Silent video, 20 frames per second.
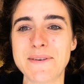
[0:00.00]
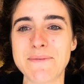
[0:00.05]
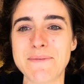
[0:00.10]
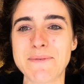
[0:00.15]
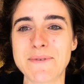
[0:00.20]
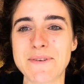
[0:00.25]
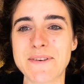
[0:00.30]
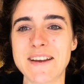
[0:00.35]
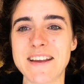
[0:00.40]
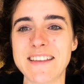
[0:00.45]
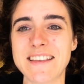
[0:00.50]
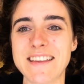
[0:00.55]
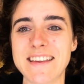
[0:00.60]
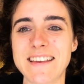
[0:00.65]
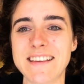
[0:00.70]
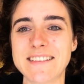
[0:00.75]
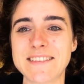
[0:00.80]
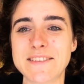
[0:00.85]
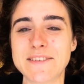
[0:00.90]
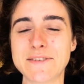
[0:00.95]

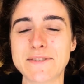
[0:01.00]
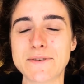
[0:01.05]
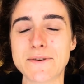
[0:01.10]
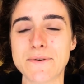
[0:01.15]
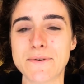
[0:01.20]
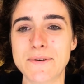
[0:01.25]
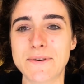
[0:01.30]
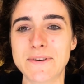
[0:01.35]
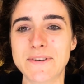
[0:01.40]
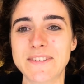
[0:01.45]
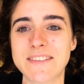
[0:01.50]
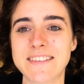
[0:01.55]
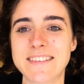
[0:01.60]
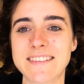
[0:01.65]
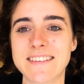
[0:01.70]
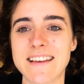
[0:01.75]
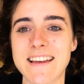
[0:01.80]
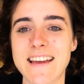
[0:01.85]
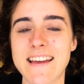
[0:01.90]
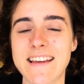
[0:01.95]
liberating and so good.
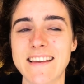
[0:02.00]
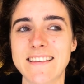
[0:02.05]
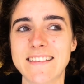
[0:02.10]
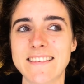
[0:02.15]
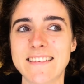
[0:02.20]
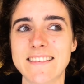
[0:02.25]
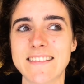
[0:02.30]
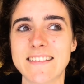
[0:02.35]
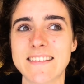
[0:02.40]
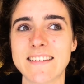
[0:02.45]
And